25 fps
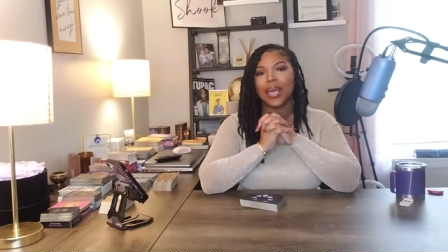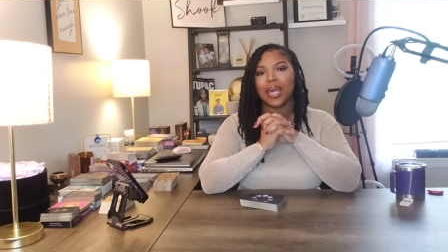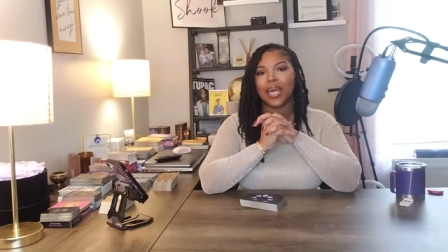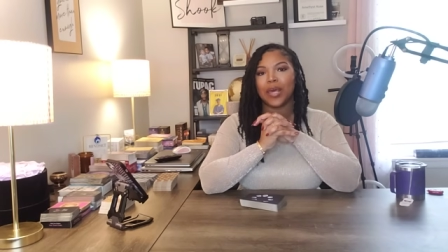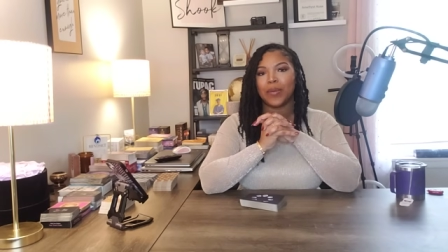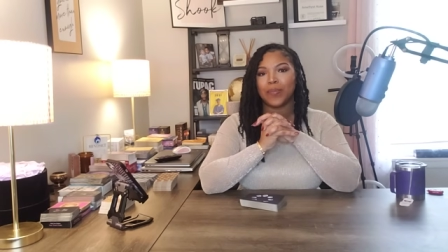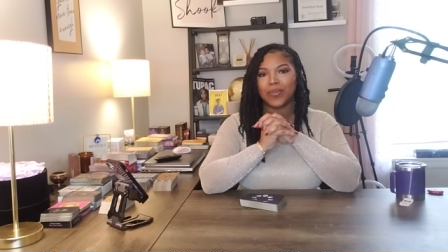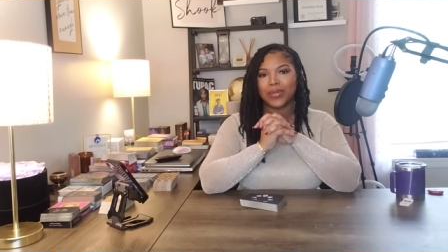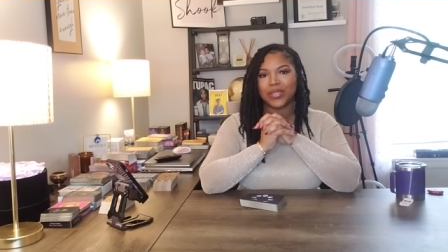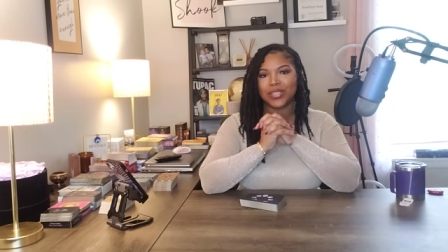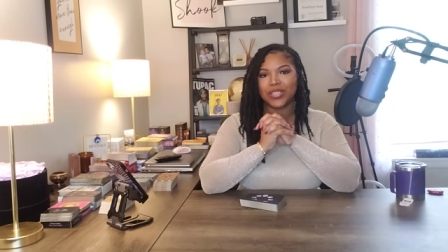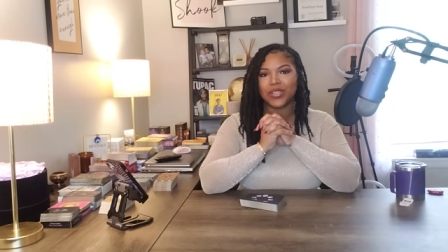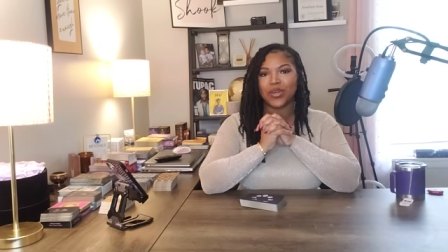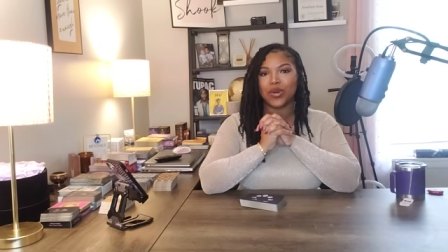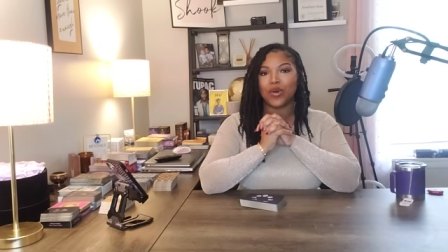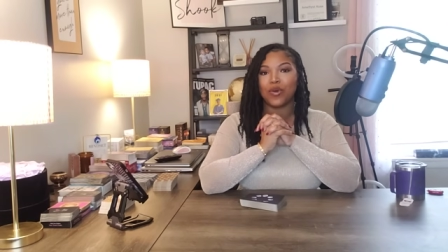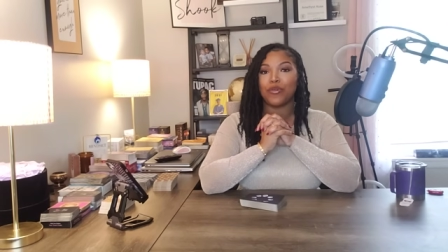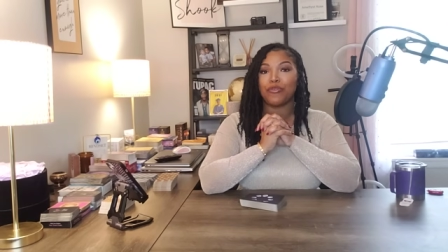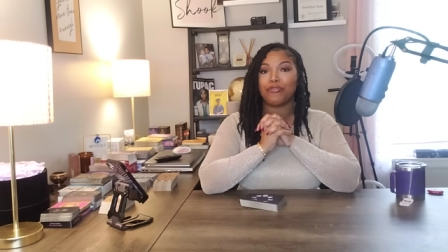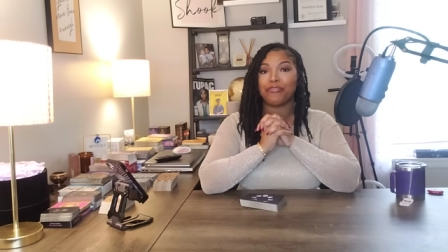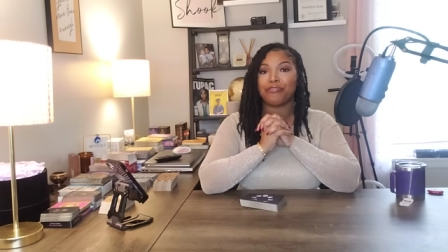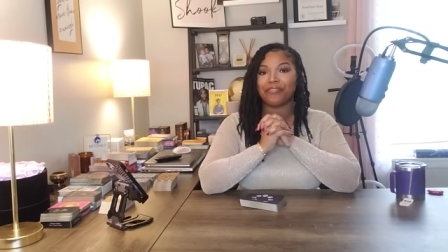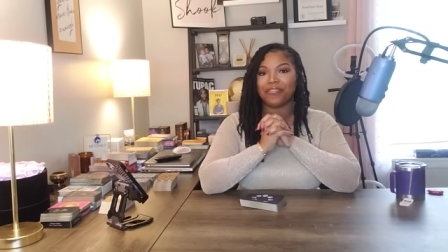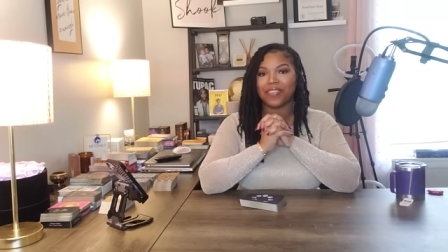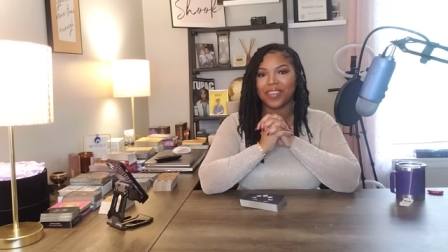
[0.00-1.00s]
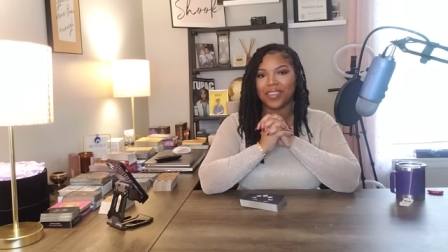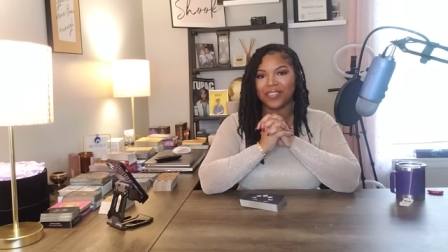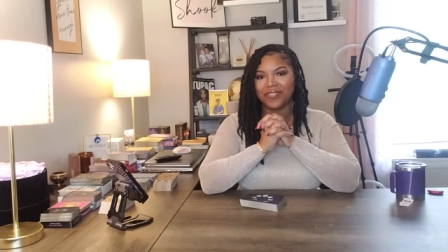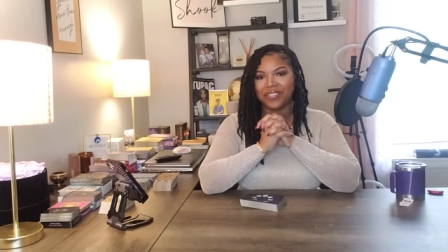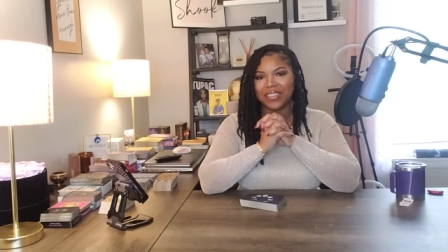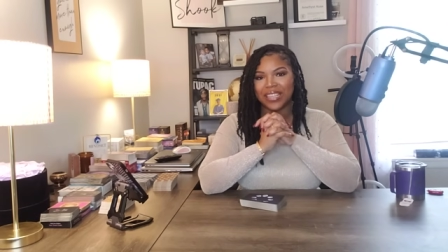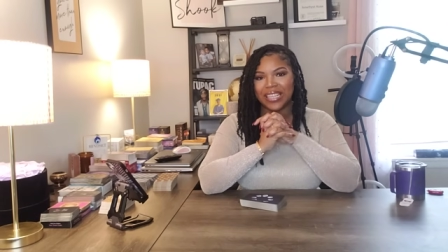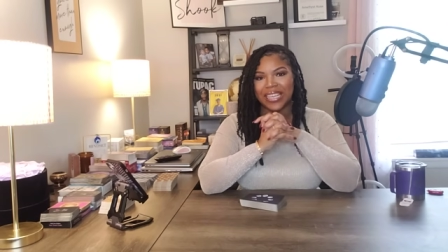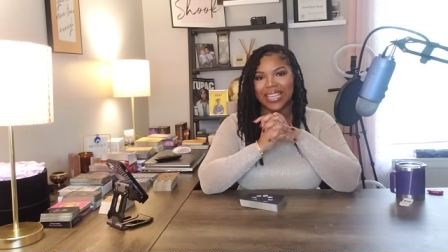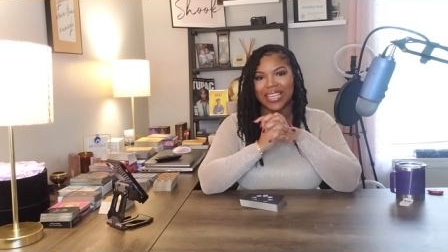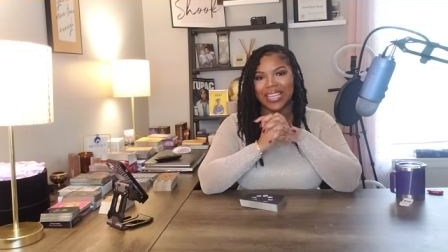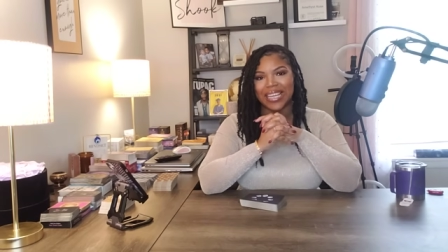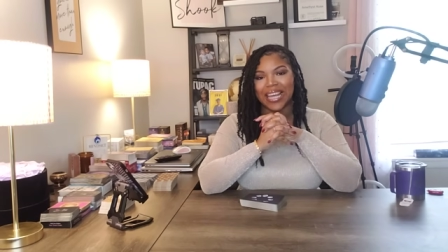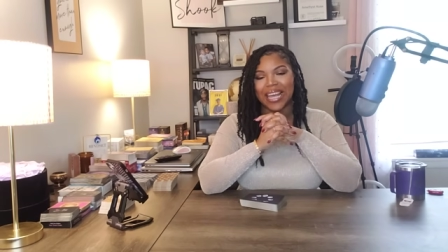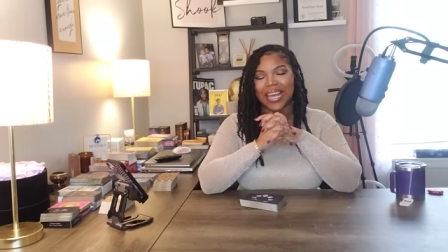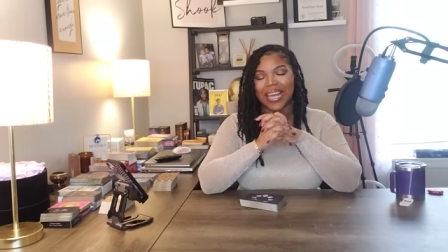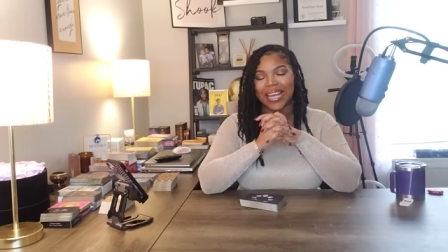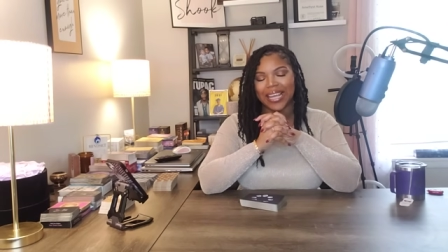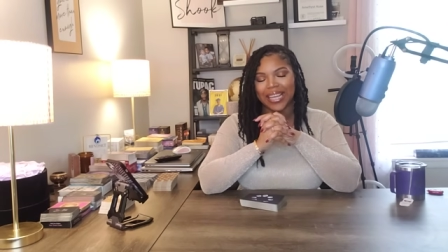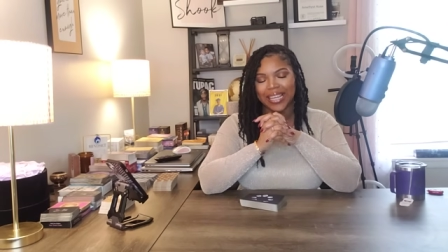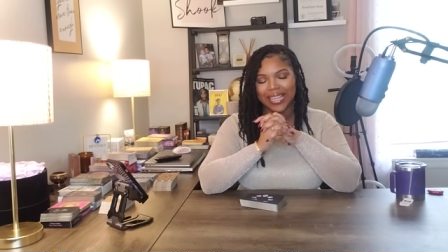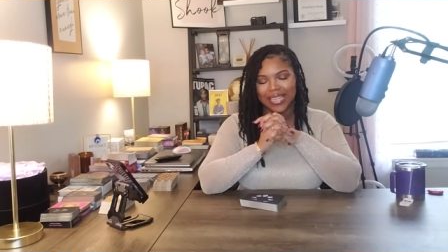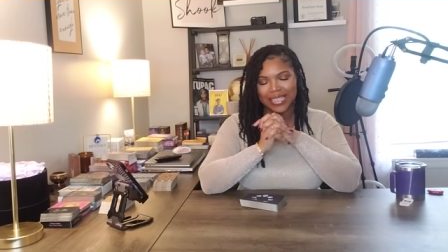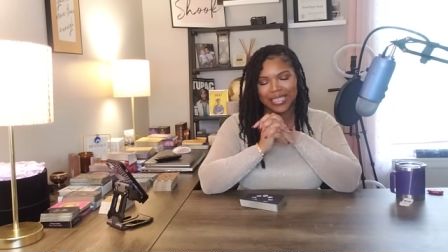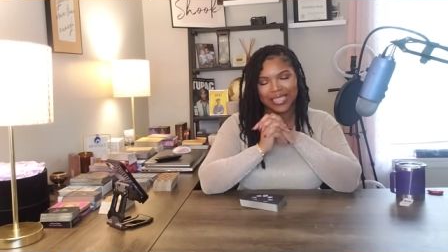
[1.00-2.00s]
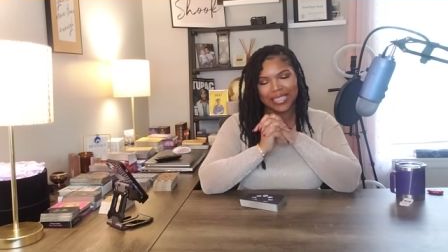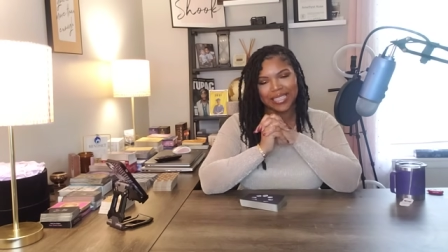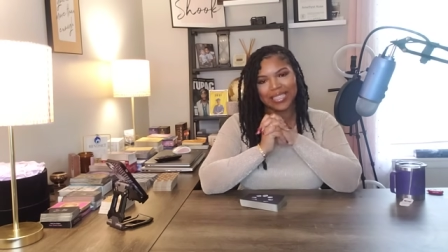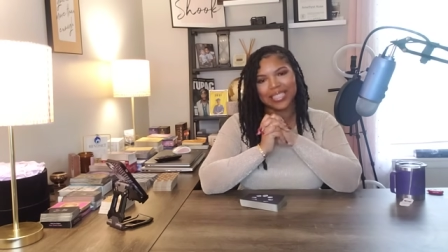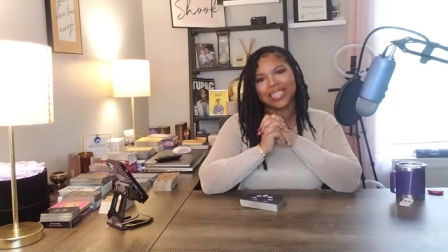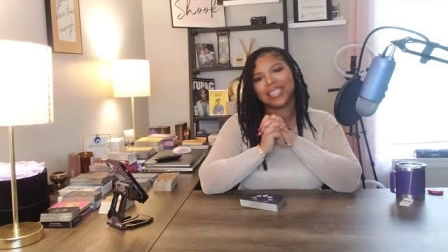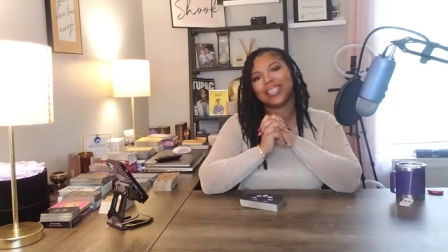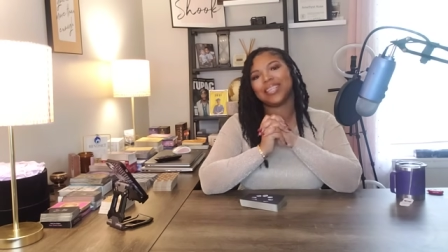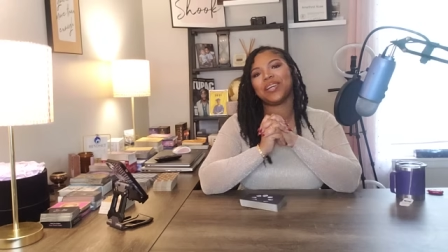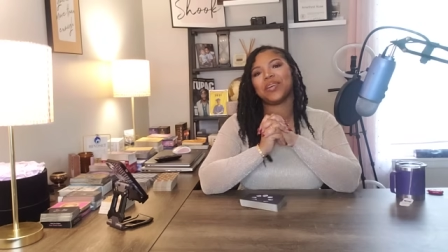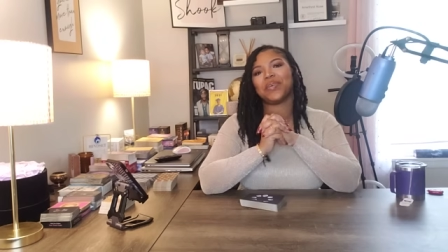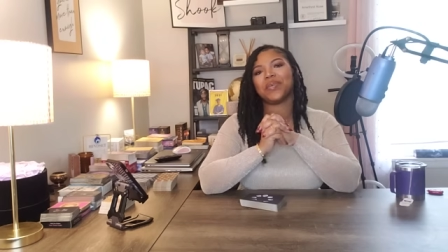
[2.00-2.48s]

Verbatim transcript: episode 58.